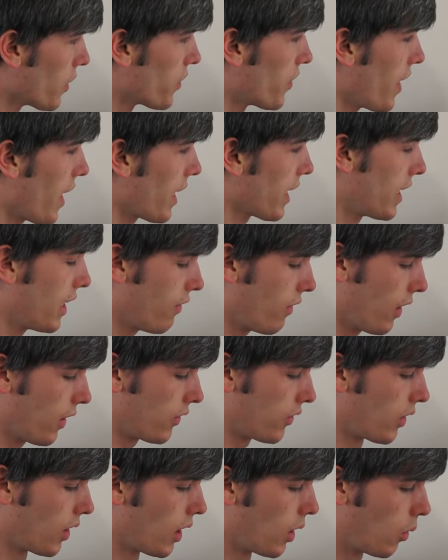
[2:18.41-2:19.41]
does that give
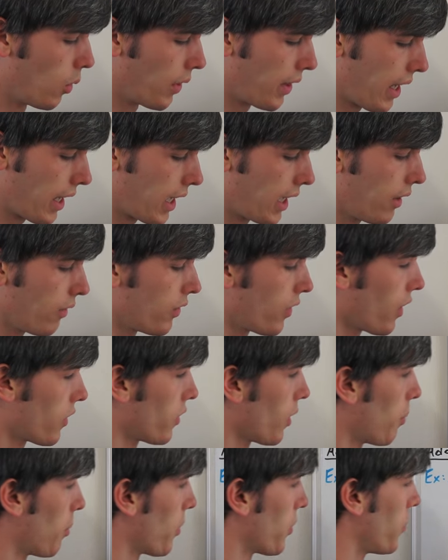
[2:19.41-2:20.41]
us? Well, that gives
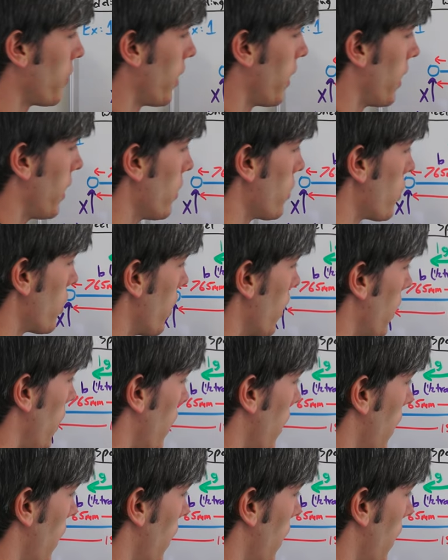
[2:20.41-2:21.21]
us a percentage,